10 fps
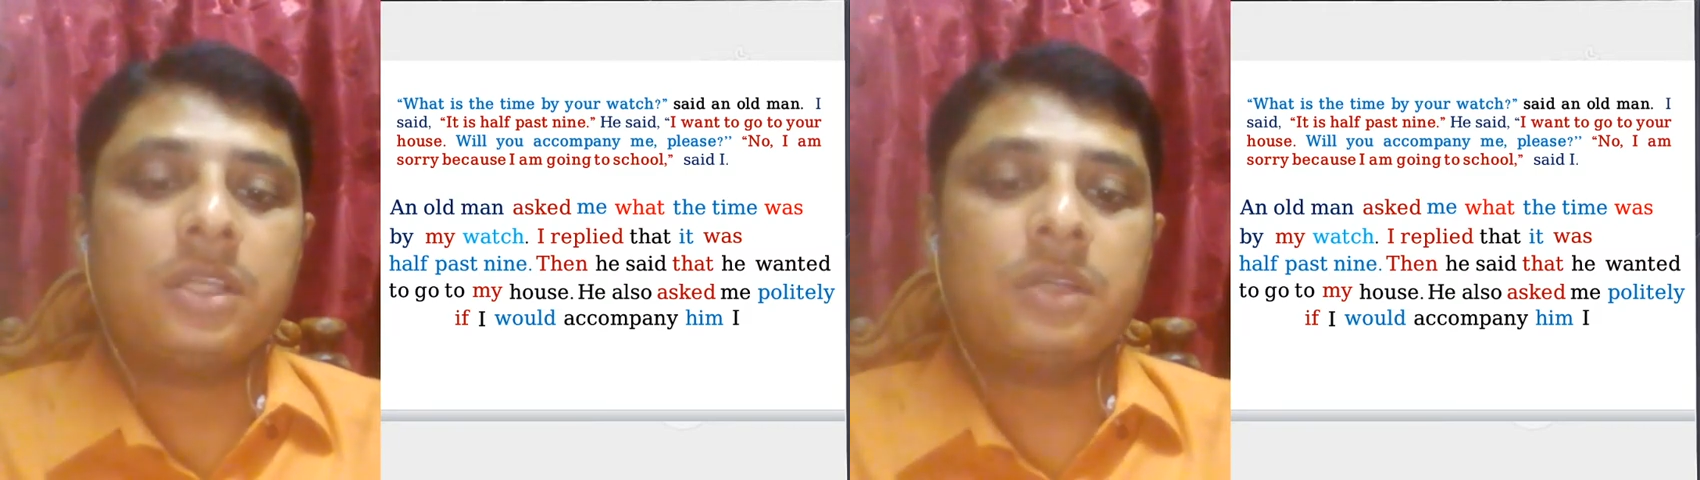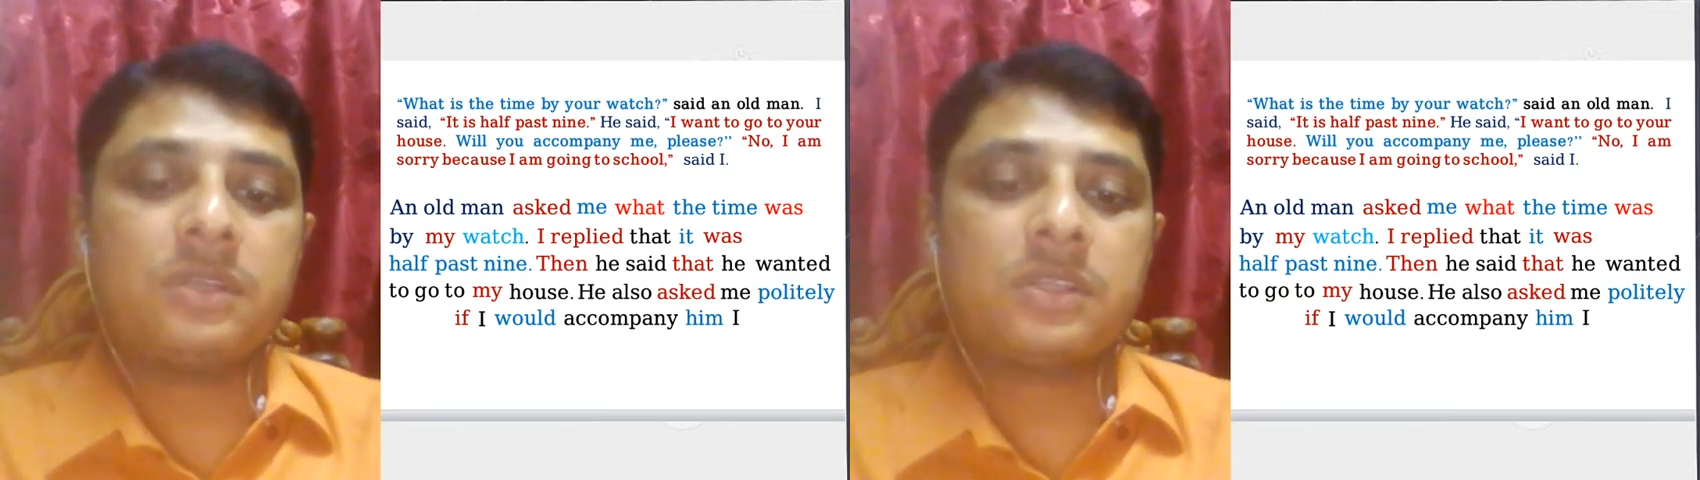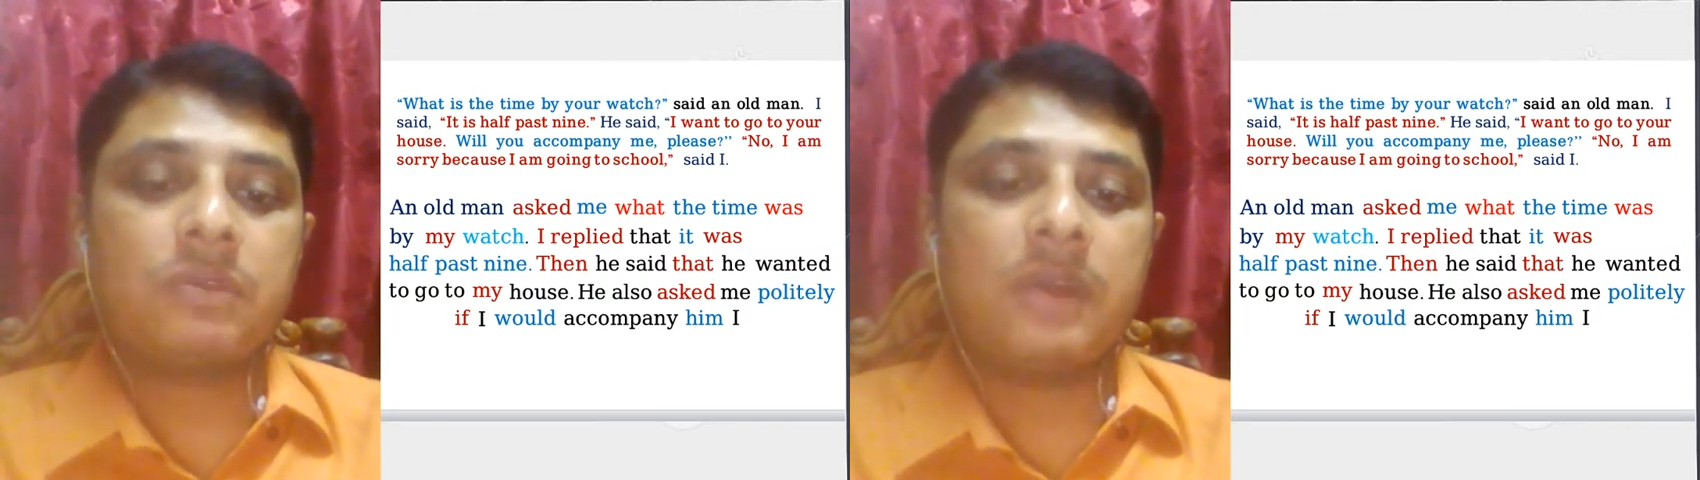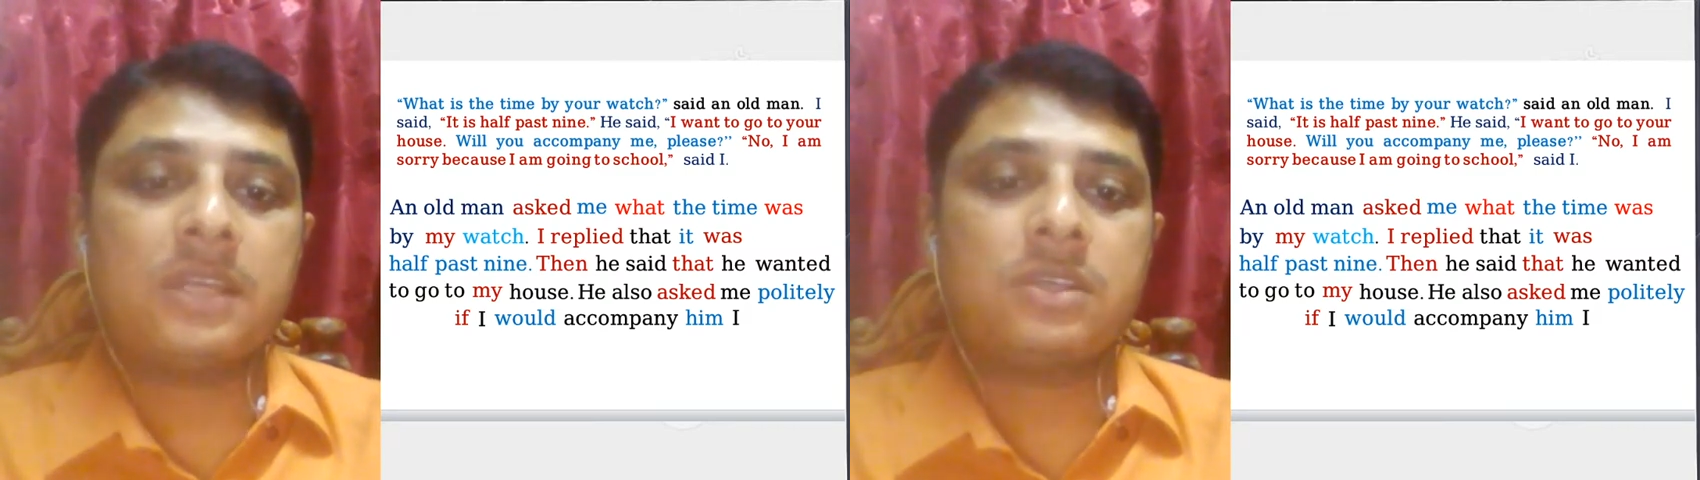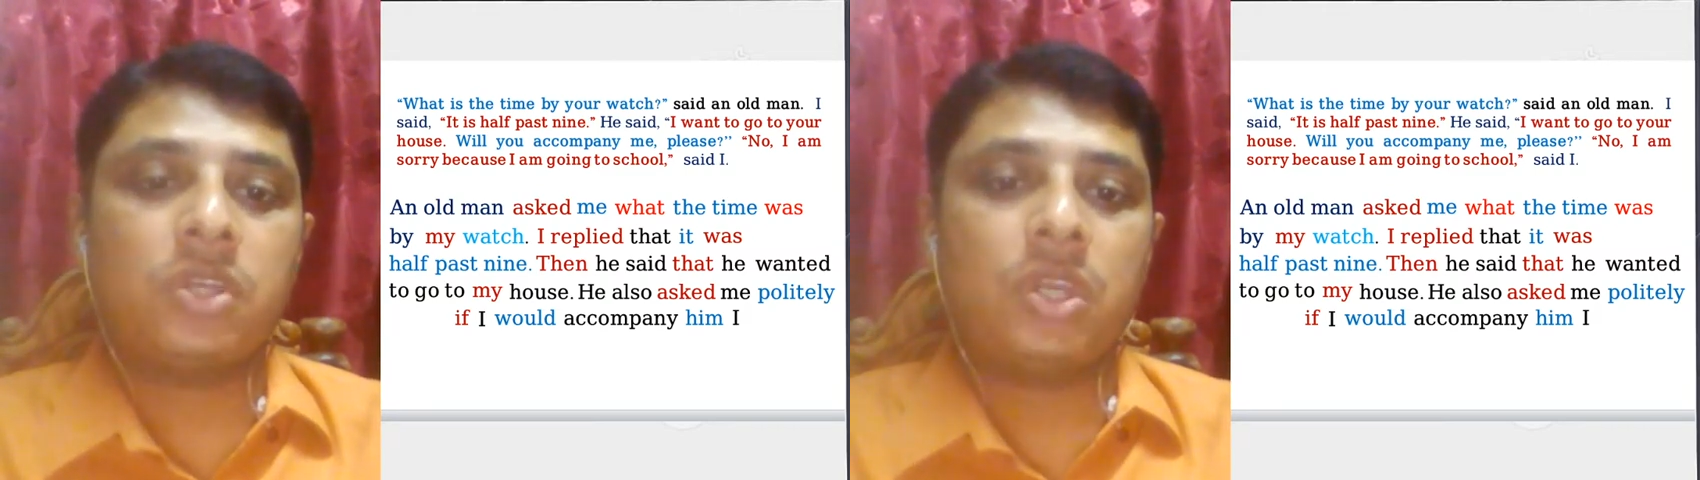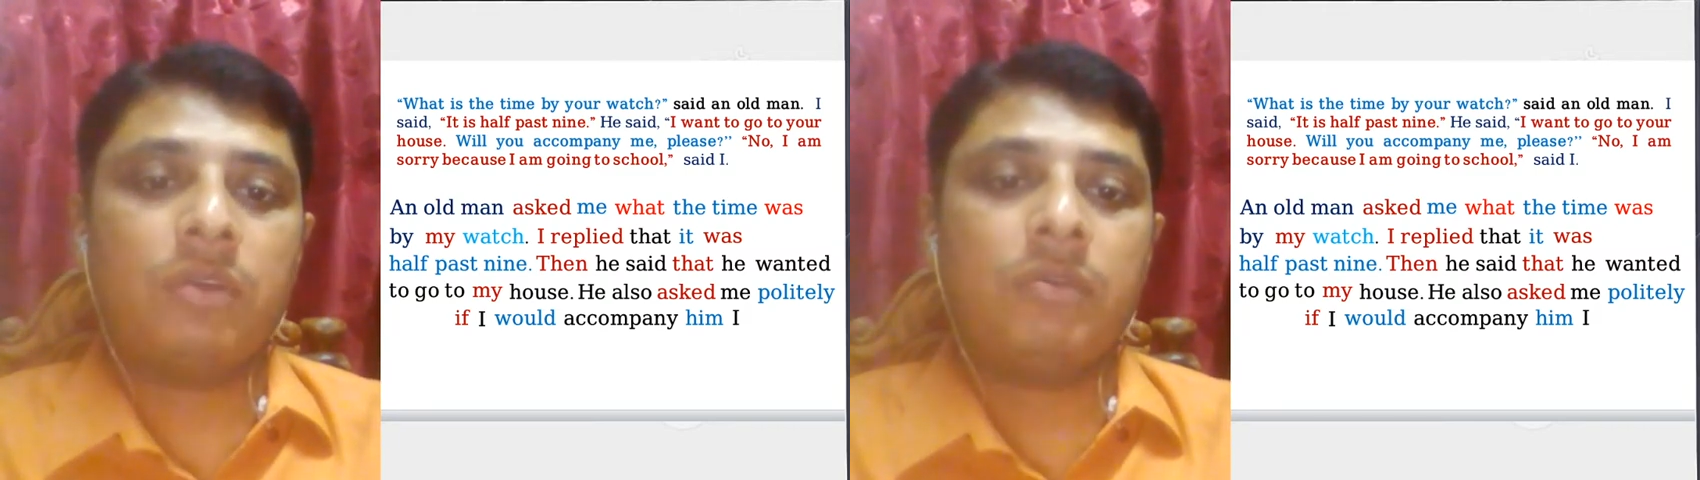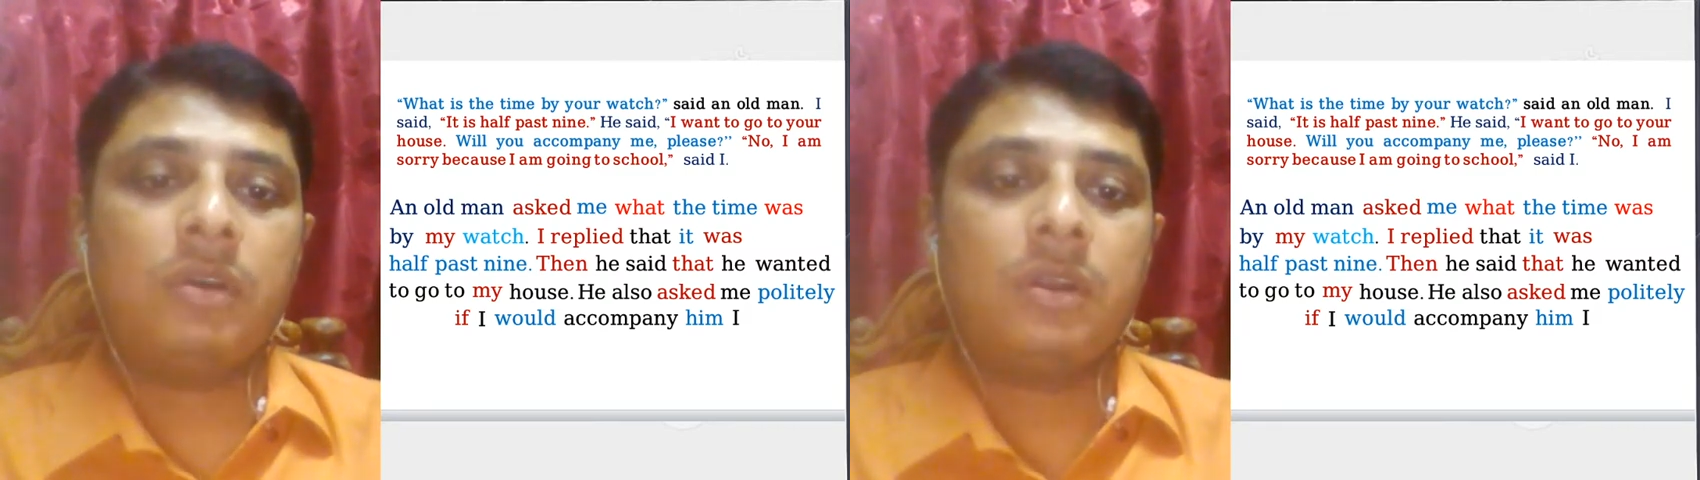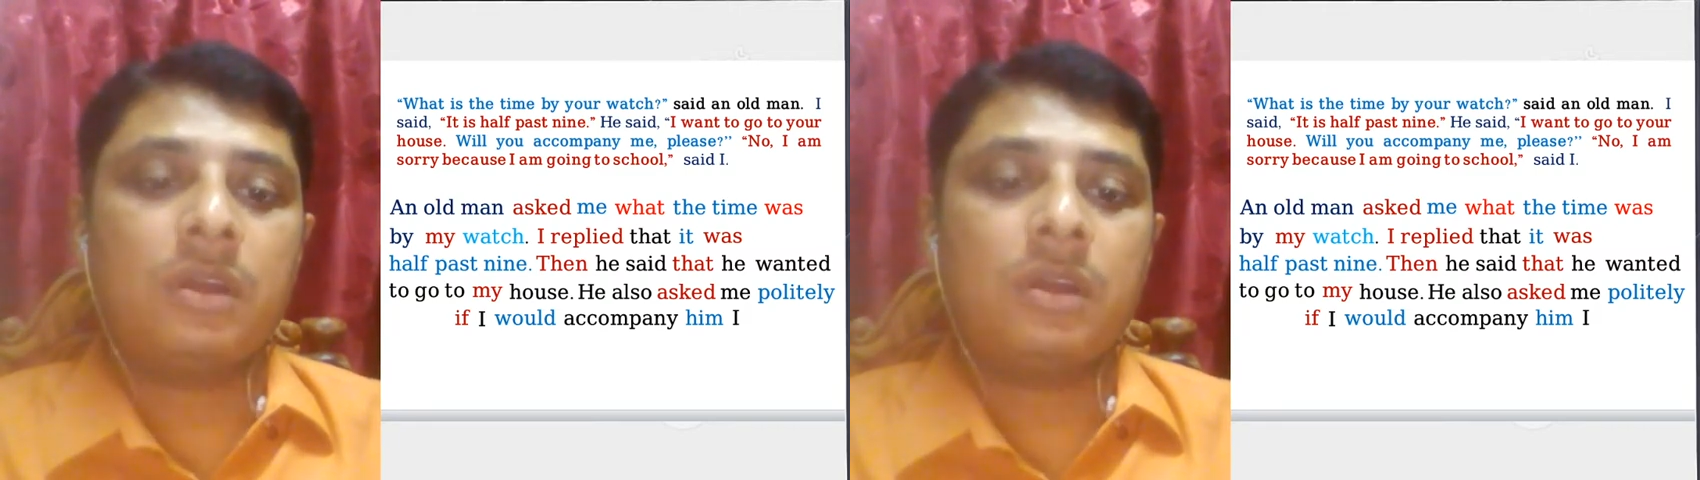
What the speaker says: you just write here